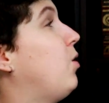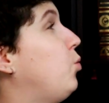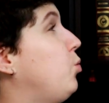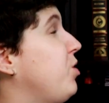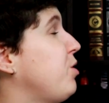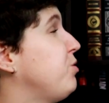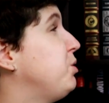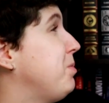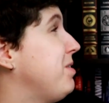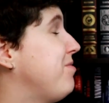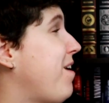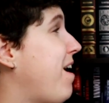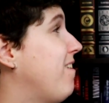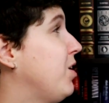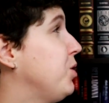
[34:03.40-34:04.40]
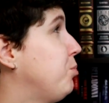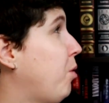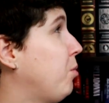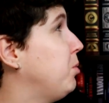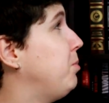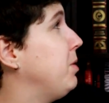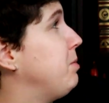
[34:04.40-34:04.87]
although to be fair, I'd
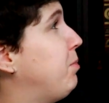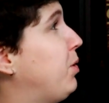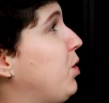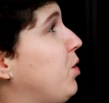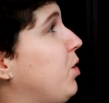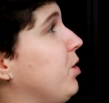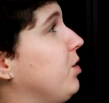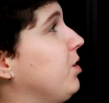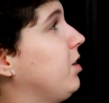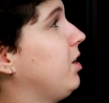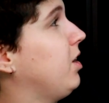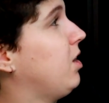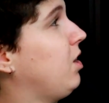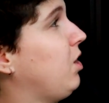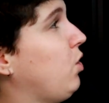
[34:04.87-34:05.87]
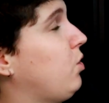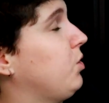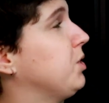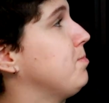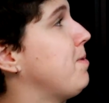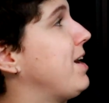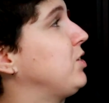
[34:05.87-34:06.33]
probably put
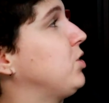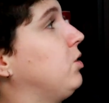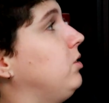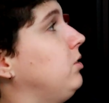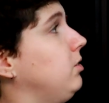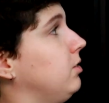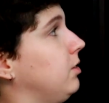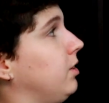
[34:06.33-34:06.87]
Lost Metal